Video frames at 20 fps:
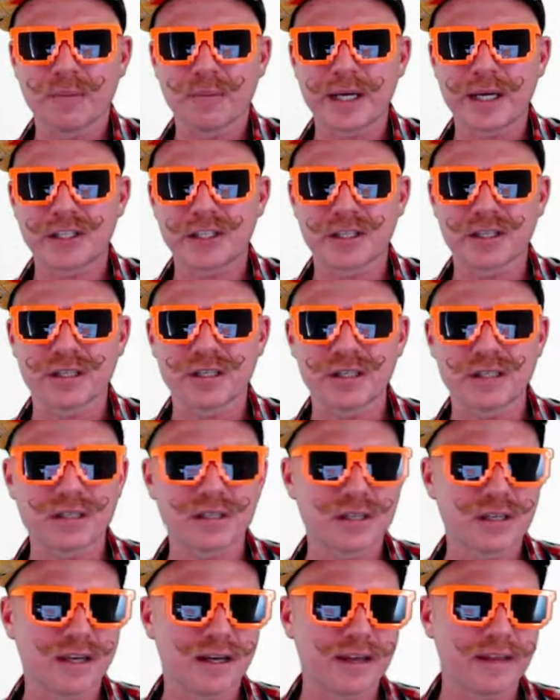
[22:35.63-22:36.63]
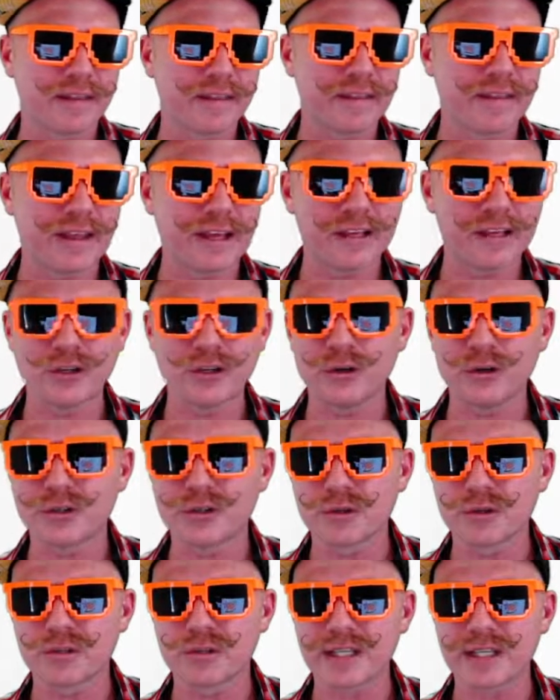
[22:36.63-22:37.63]
pictures that you
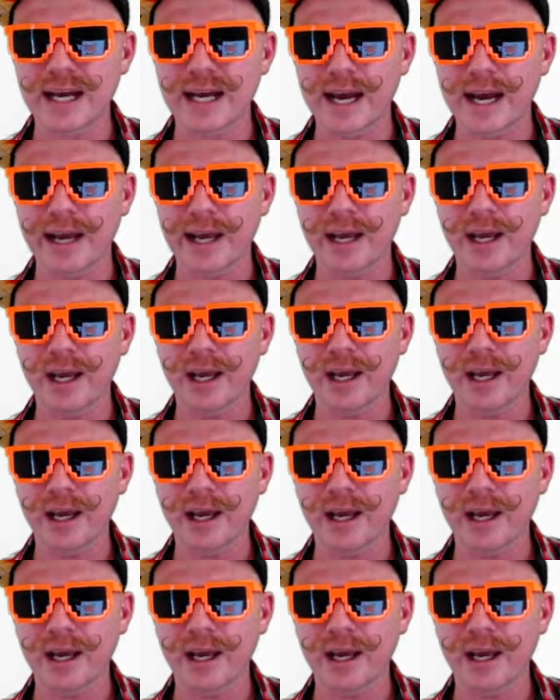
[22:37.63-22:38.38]
do today,